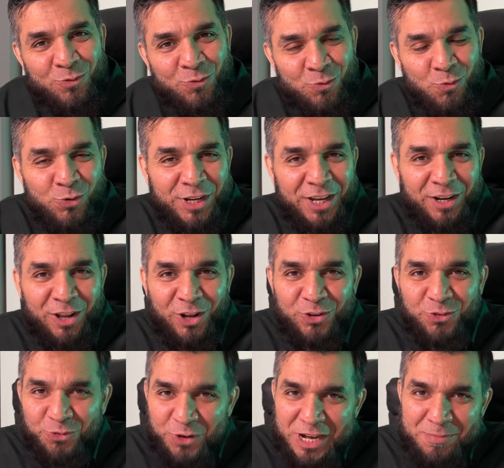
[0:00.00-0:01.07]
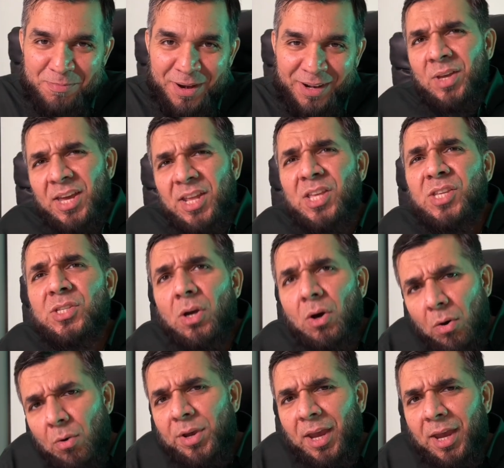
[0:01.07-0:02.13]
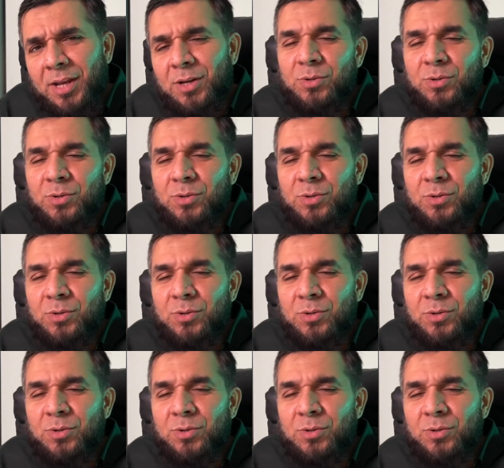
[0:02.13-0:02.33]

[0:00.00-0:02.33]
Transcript: root canal treatment. It is okay